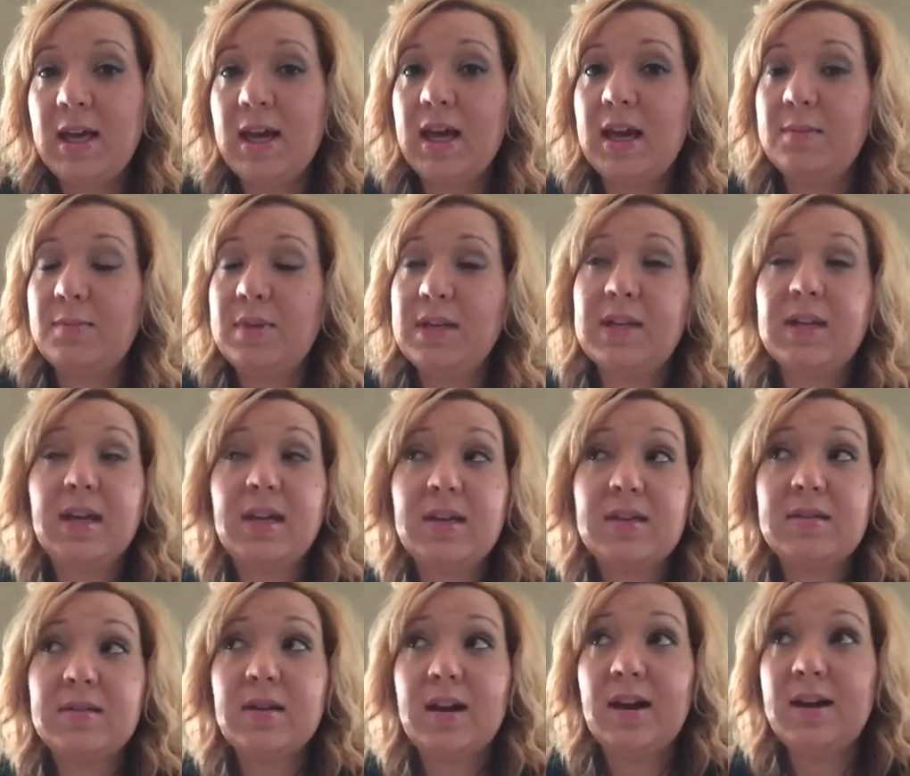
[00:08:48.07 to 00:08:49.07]
And
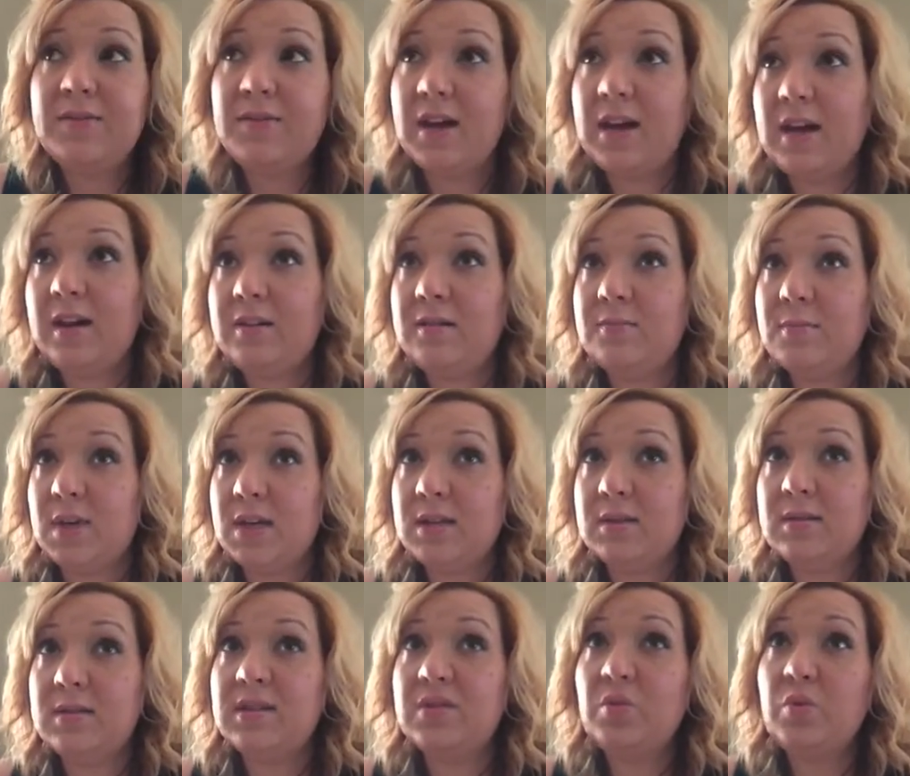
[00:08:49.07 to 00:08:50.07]
because I've had
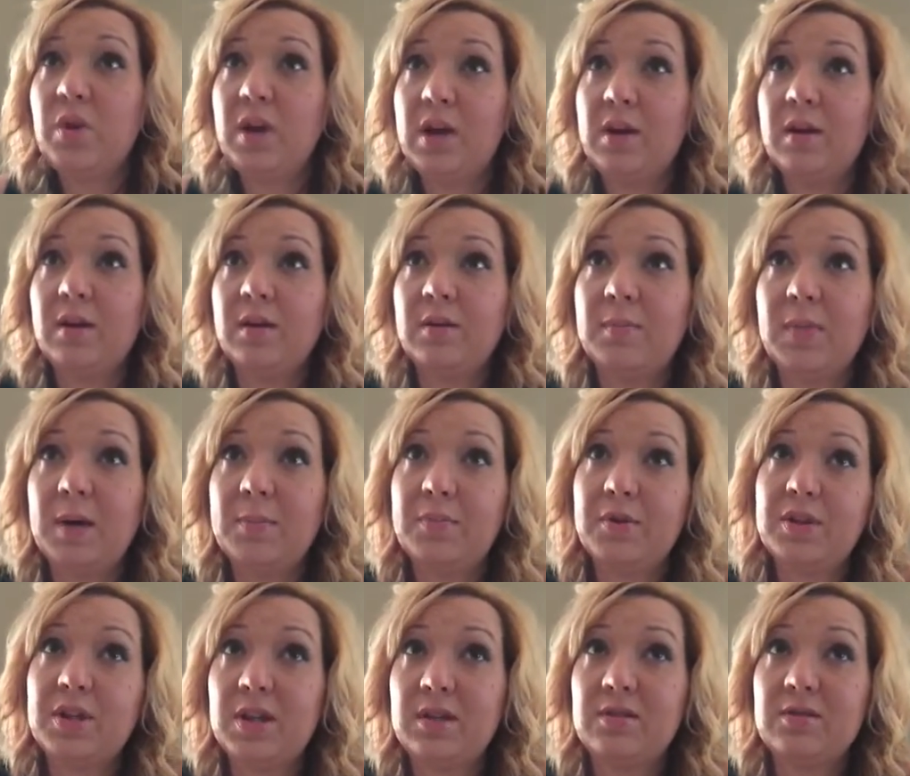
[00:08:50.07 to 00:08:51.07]
months where my
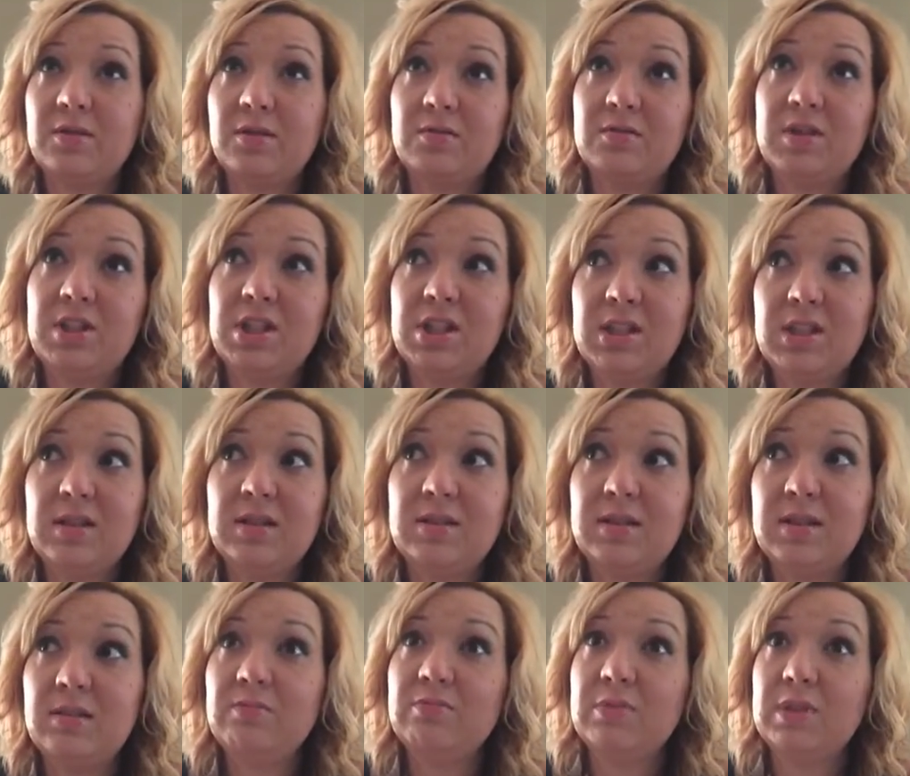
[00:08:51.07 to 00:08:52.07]
progesterone just
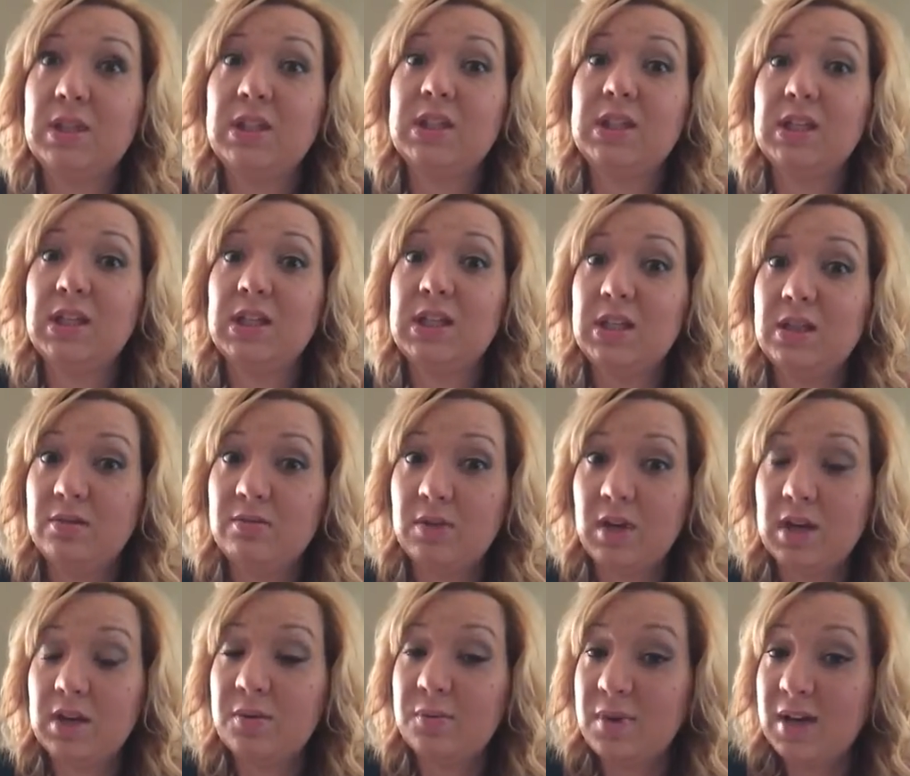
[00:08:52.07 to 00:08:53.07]
didn't really kick in
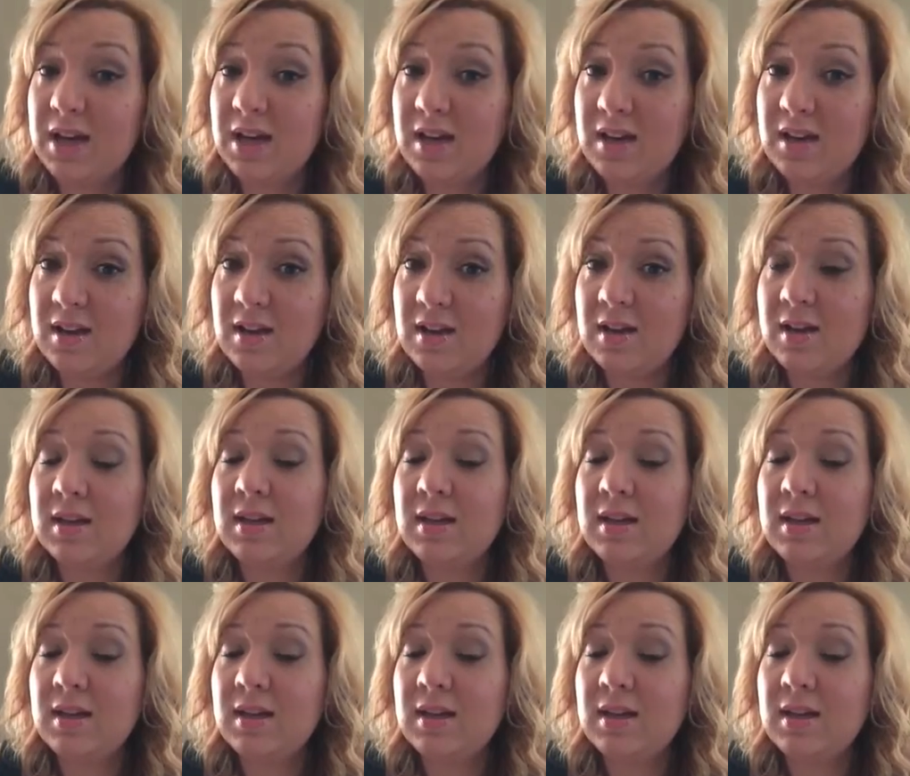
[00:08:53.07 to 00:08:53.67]
right away,